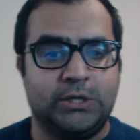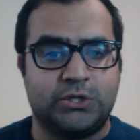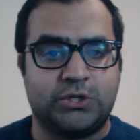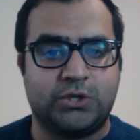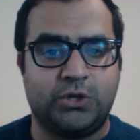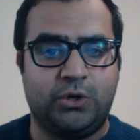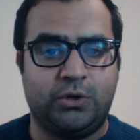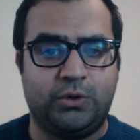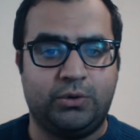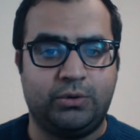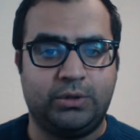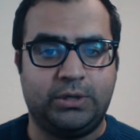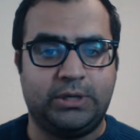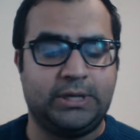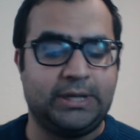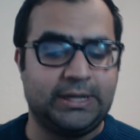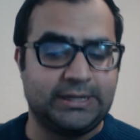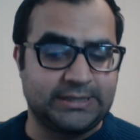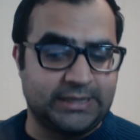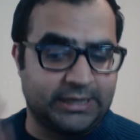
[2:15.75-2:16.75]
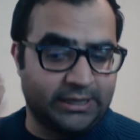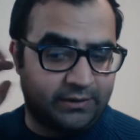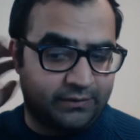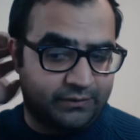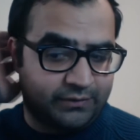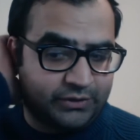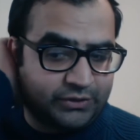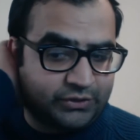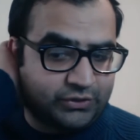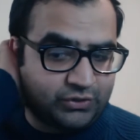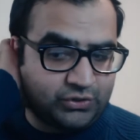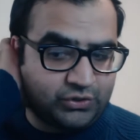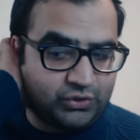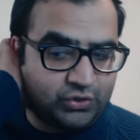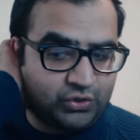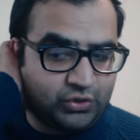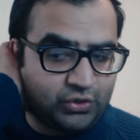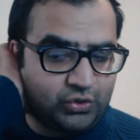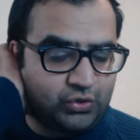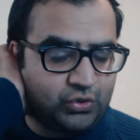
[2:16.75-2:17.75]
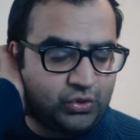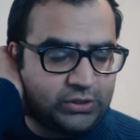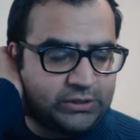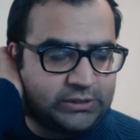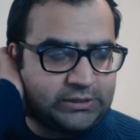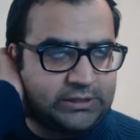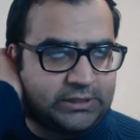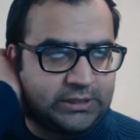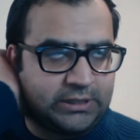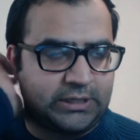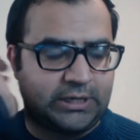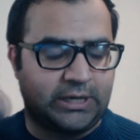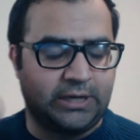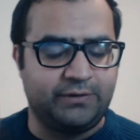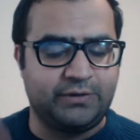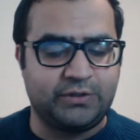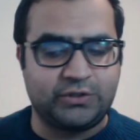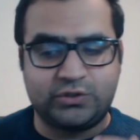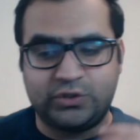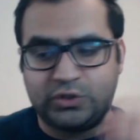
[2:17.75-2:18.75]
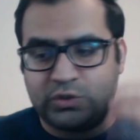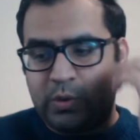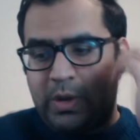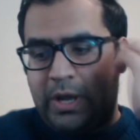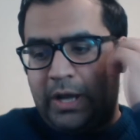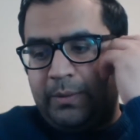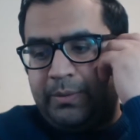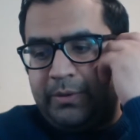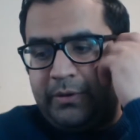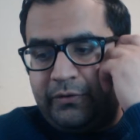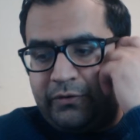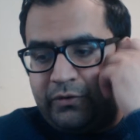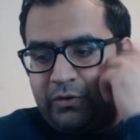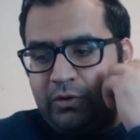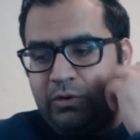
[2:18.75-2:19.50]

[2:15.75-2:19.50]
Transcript: So let's kind of discuss what happens.